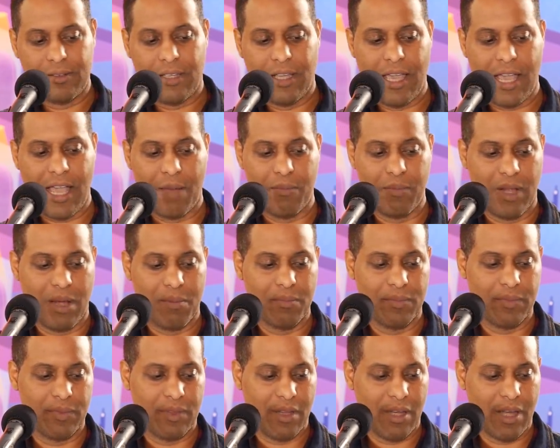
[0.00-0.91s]
Yeah,
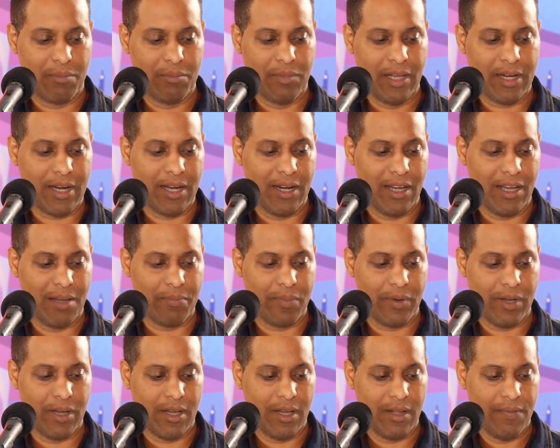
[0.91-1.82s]
type thing. I think that's
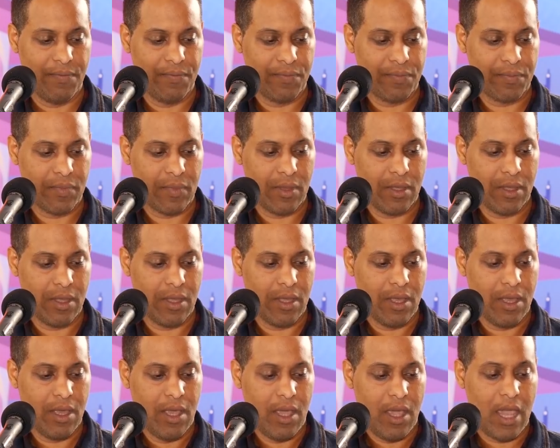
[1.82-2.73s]
why they brought him in
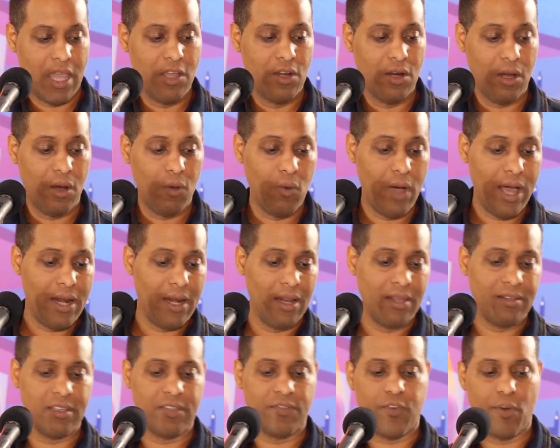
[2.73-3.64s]
for. And you know what?
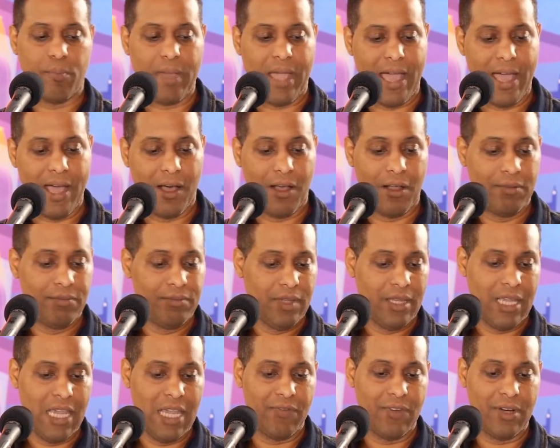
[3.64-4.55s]
This is from L.
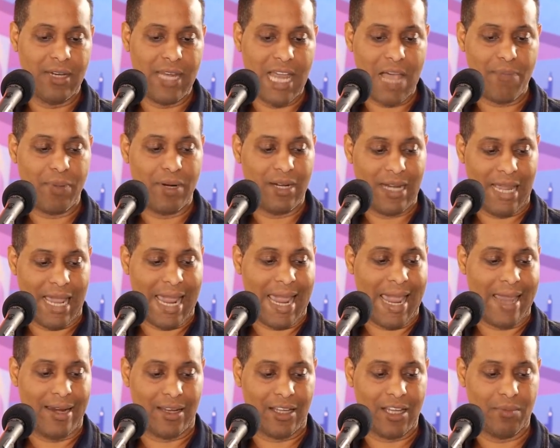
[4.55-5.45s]
Even Dapper
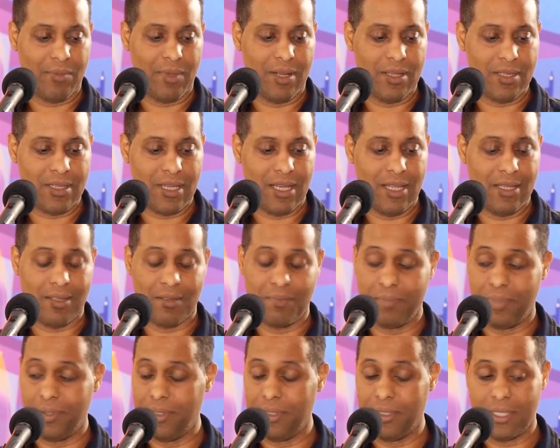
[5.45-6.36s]
Dan had to come in and say, this is
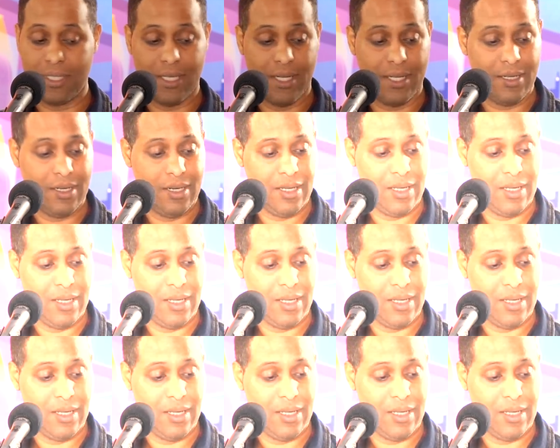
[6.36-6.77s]
bullshit.